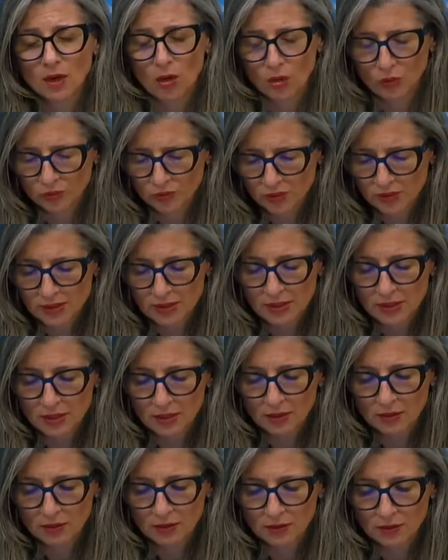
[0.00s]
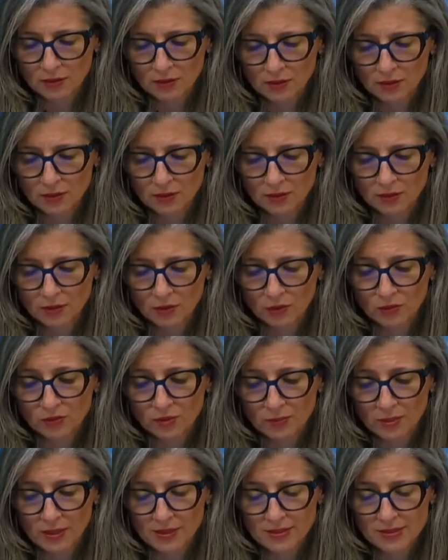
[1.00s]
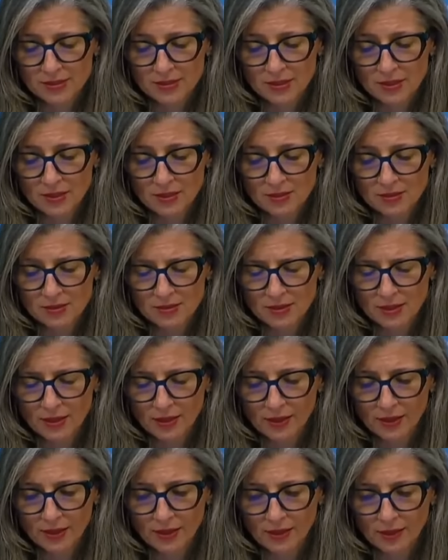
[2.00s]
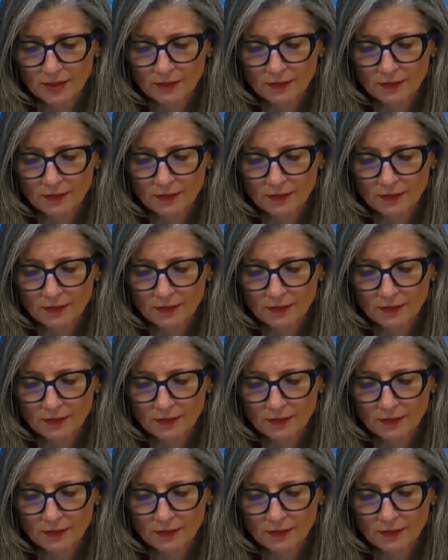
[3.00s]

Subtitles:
Palestinians, like